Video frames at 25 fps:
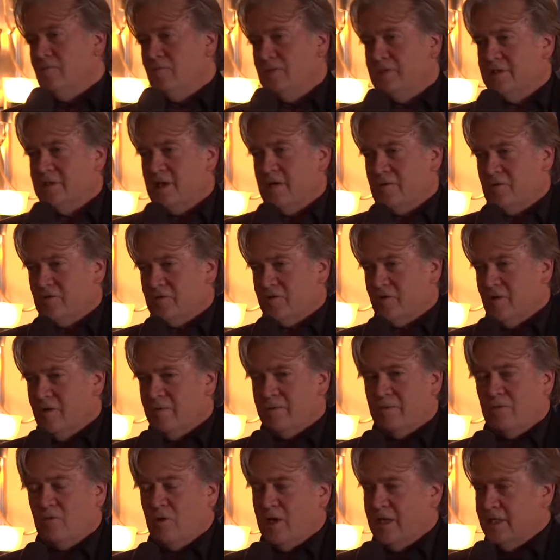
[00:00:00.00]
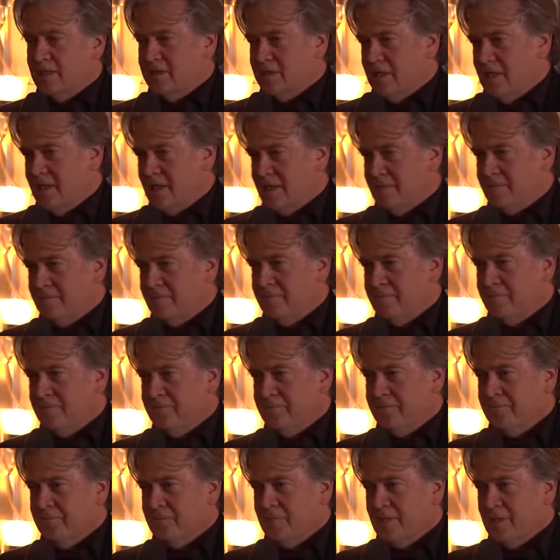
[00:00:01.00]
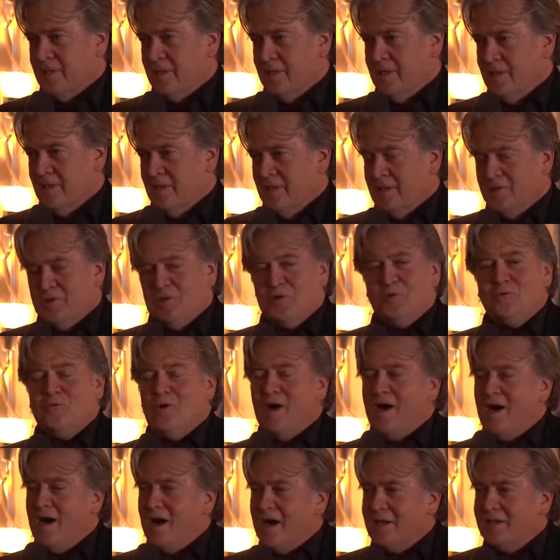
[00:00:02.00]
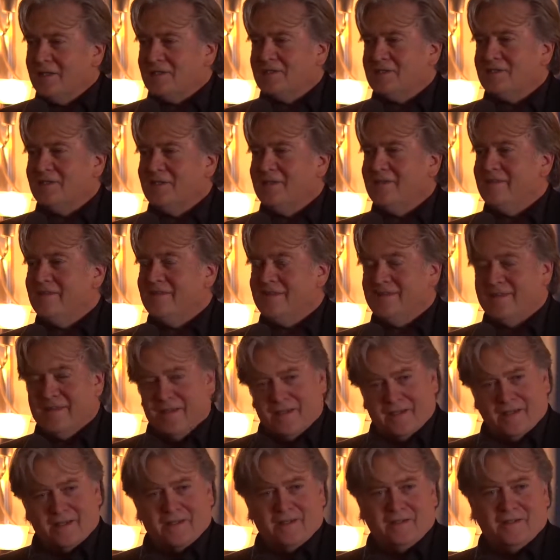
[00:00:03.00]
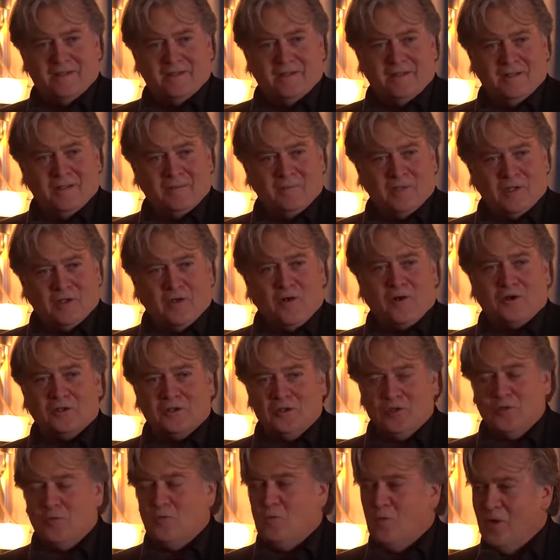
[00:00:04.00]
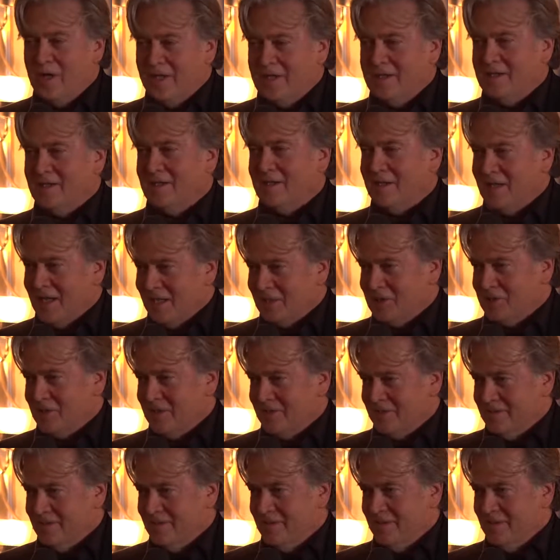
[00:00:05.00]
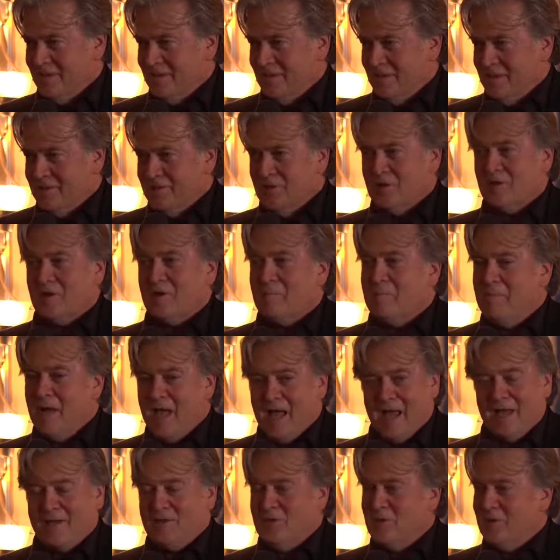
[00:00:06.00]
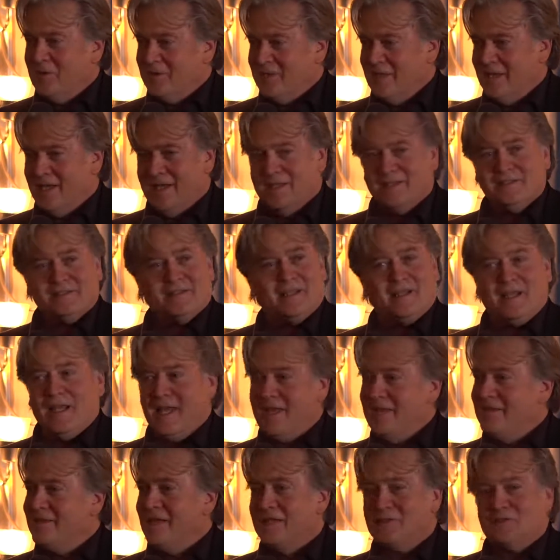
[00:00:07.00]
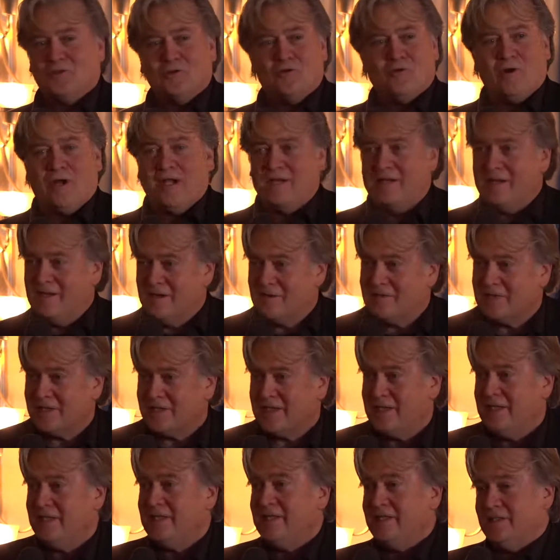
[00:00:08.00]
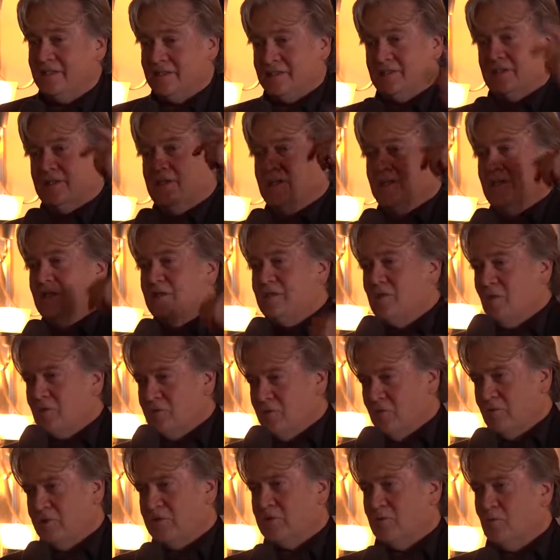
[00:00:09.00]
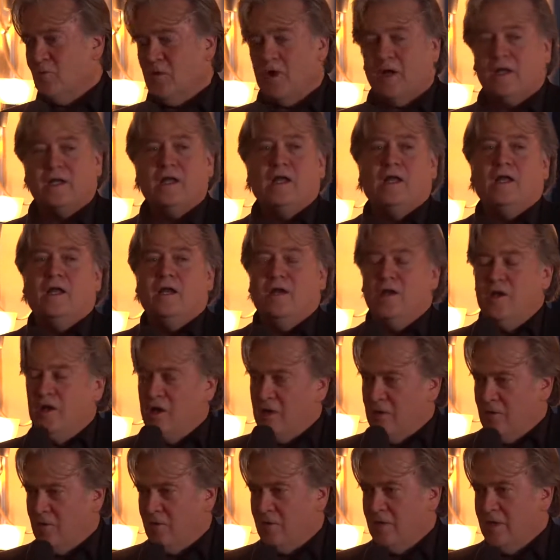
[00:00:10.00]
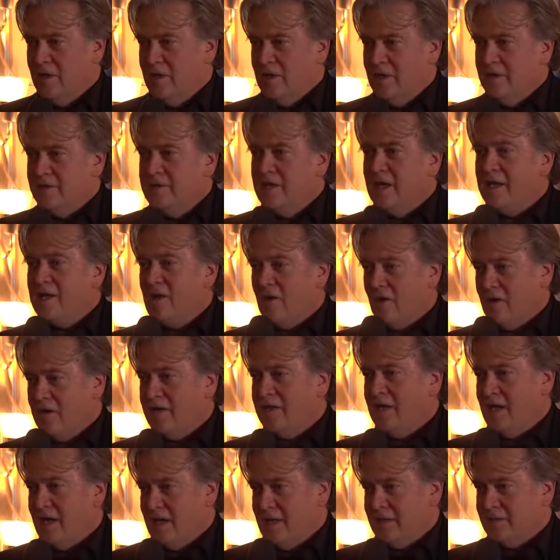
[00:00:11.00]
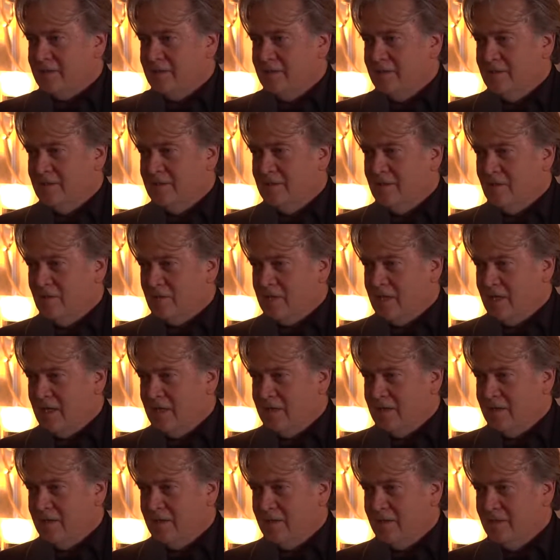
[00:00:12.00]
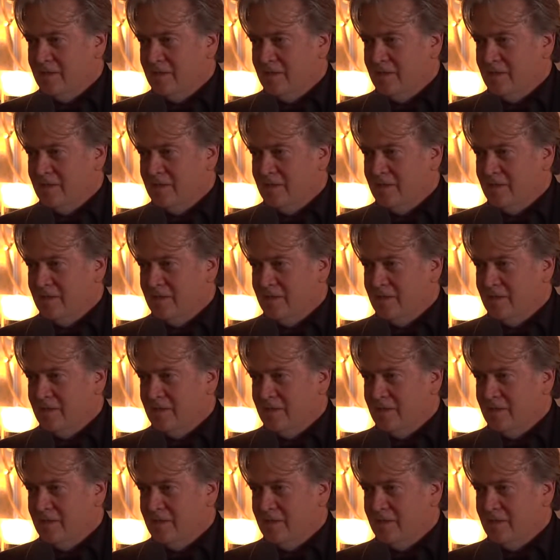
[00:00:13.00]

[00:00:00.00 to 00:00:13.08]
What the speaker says: with Donald Trump. Why is that? Do you honestly think because you win an election, they're going to pat you on the head and say, hey, that's great. Here are the keys. Go do what you want. No, they are not, okay?